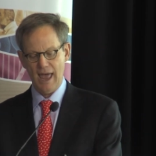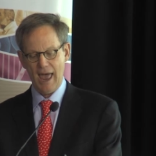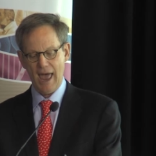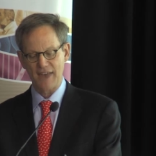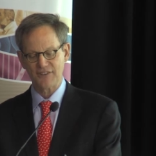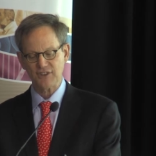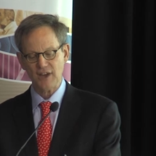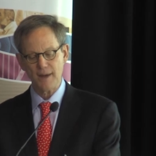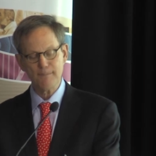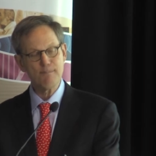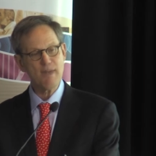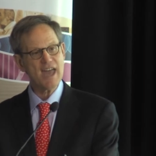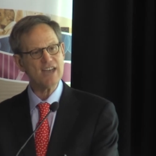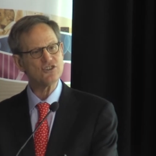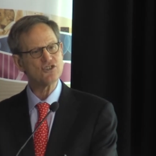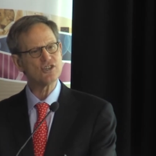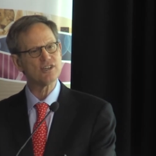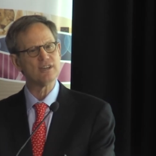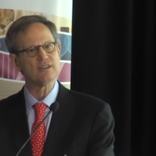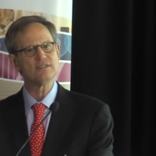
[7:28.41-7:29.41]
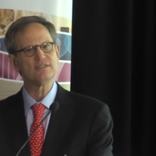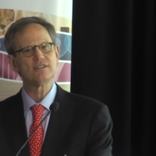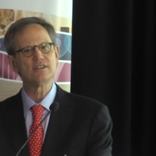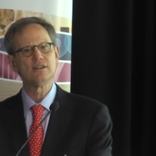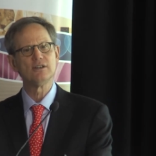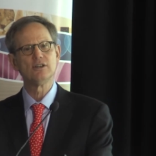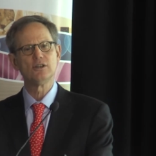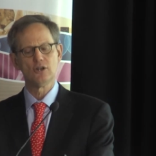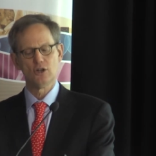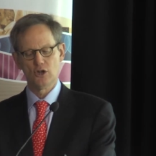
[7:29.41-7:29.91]
As I mentioned,
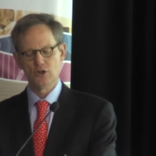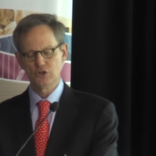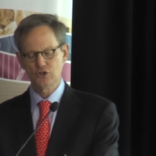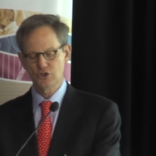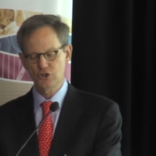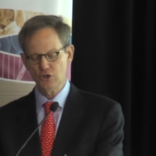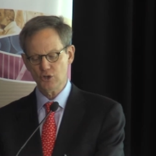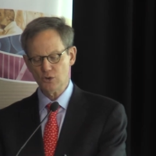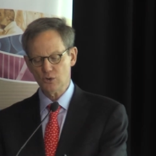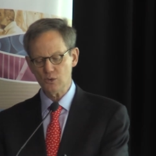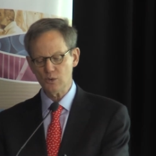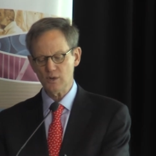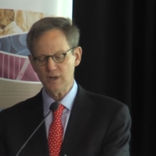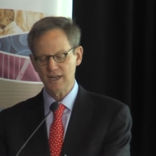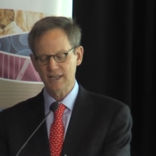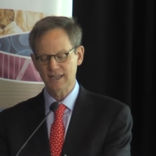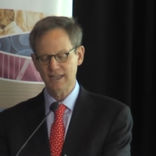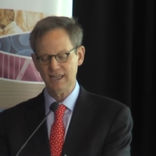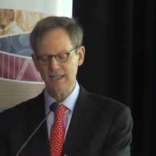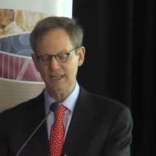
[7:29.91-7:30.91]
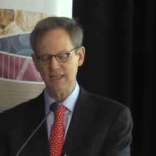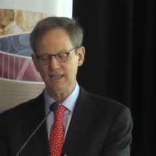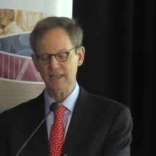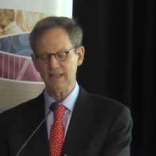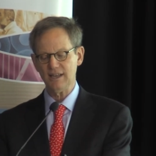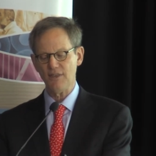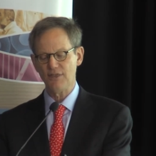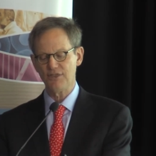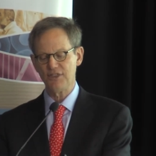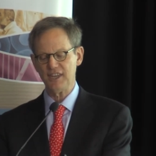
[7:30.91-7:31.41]
two
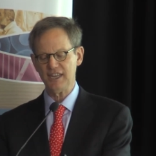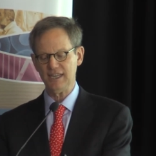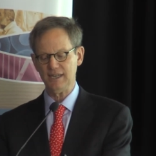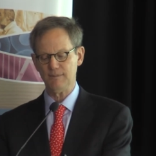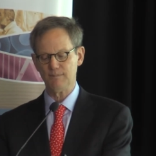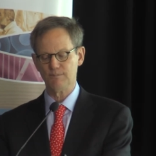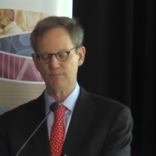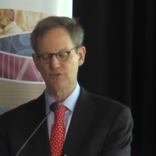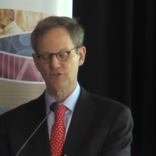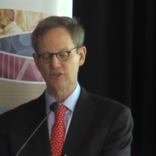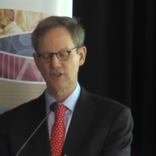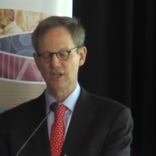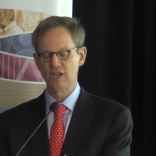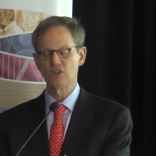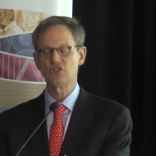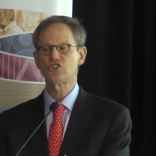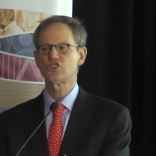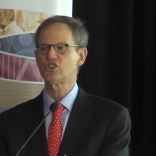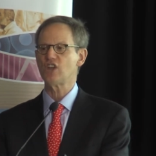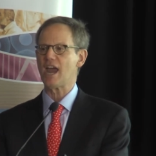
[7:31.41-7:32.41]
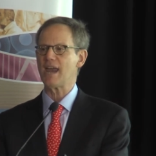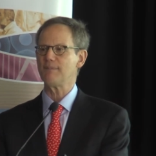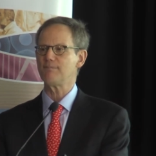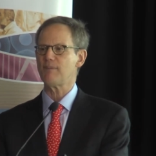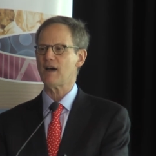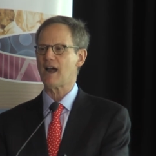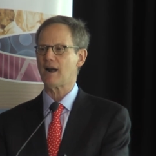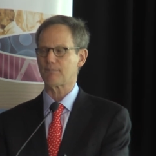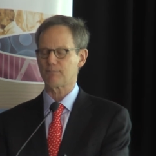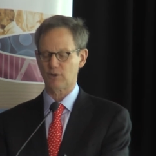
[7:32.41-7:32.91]
key themes shape
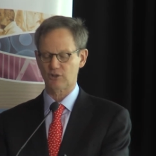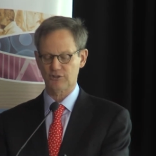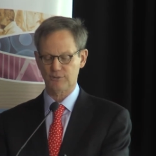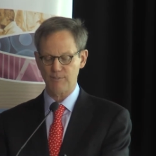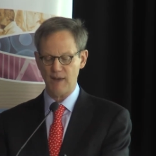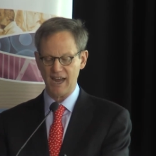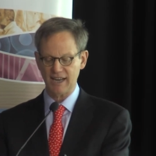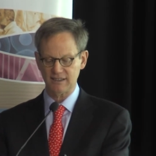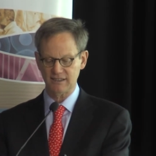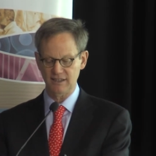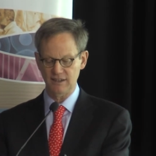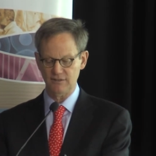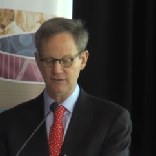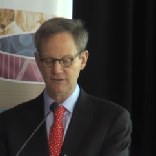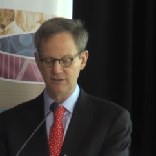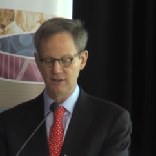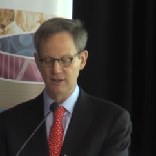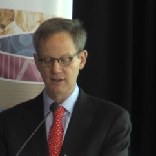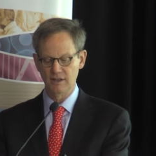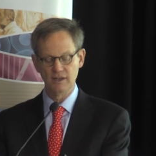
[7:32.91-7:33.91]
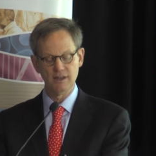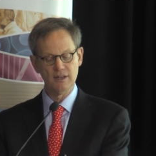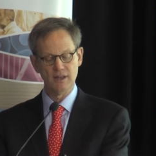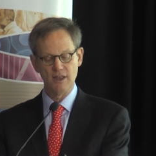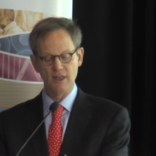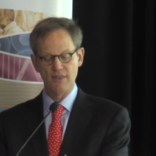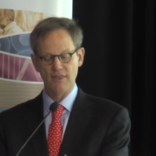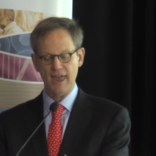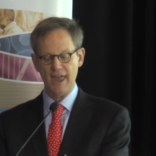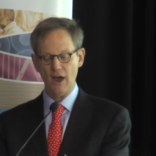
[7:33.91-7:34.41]
our perspective.
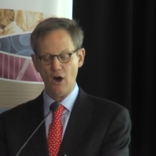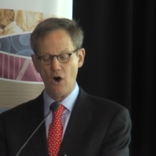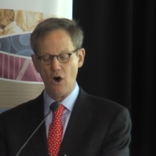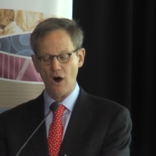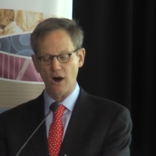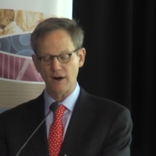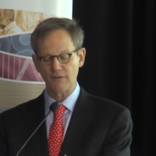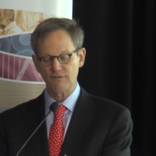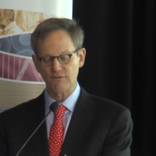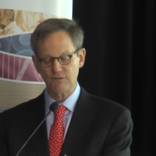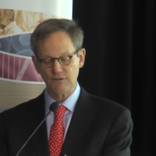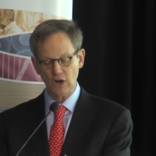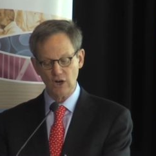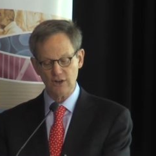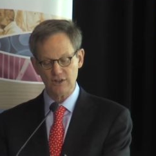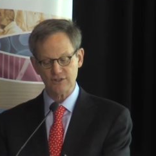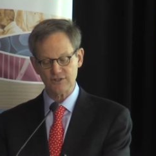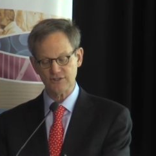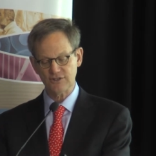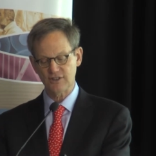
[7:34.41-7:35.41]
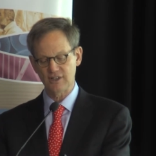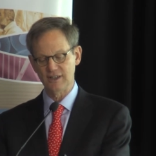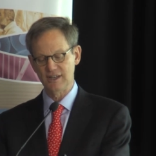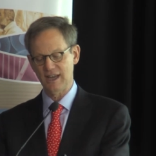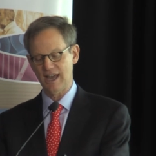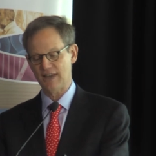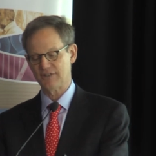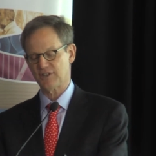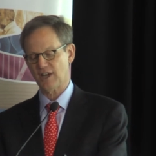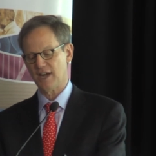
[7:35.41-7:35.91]
They are, first,
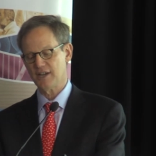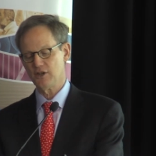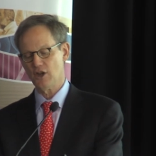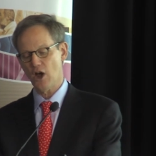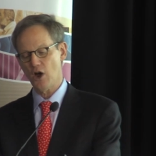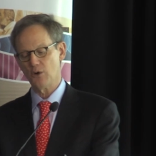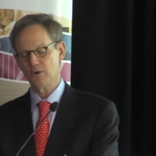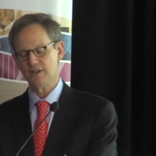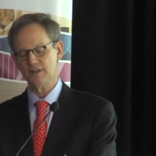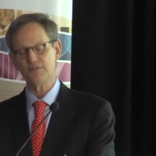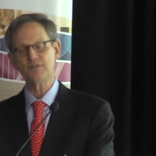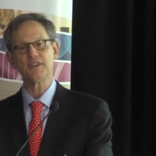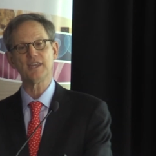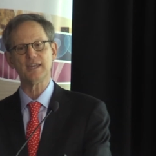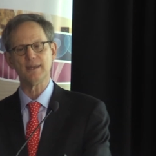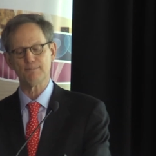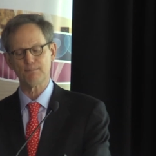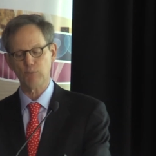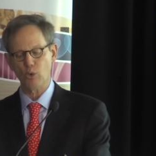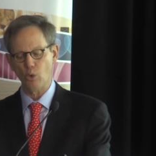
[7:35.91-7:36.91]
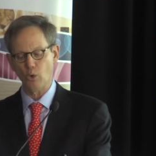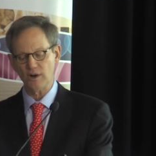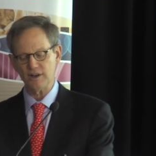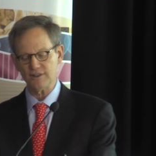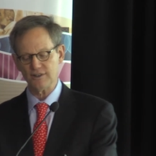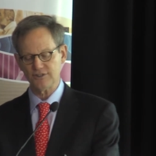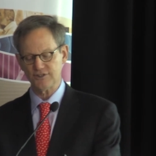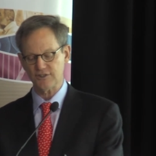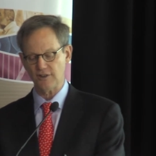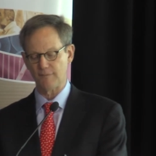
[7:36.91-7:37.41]
as I noted, the
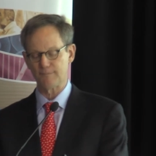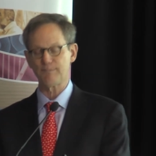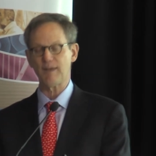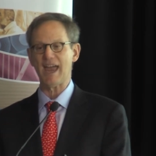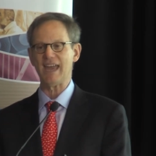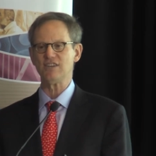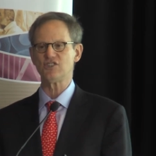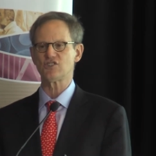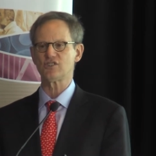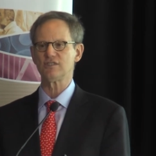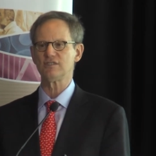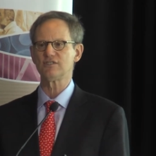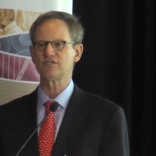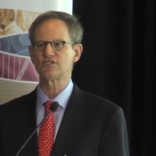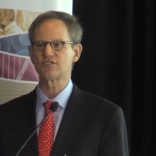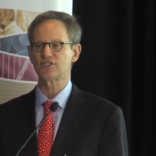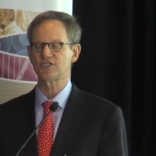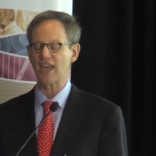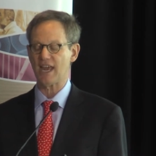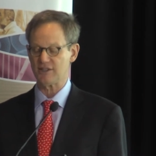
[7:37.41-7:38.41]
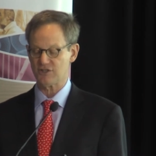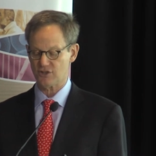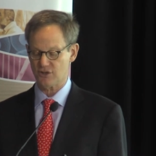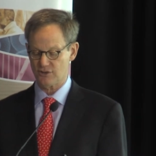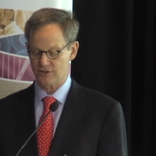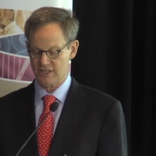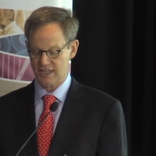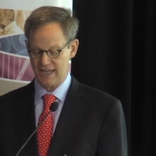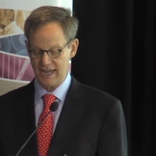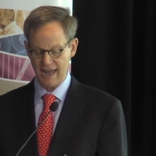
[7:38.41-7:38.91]
importance of
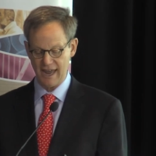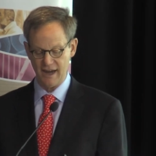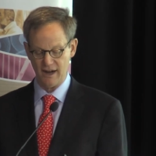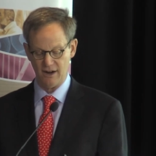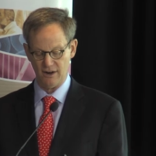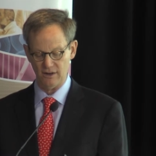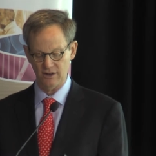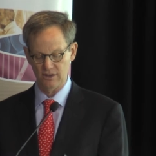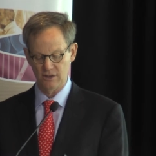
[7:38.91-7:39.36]
patient-centered care.